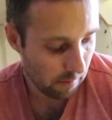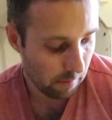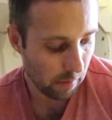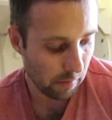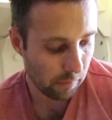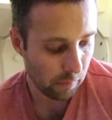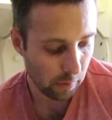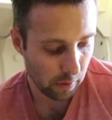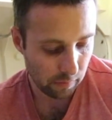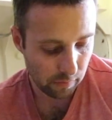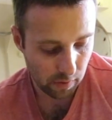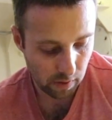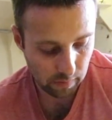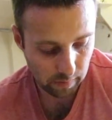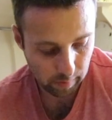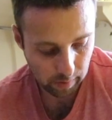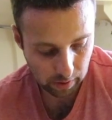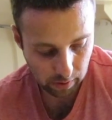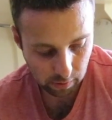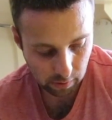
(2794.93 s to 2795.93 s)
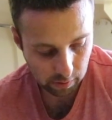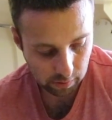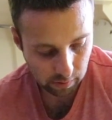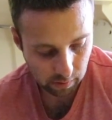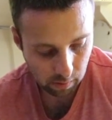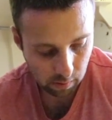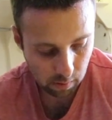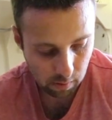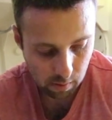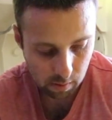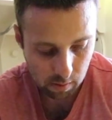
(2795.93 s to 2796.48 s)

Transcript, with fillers: By forty-five I mean ninety.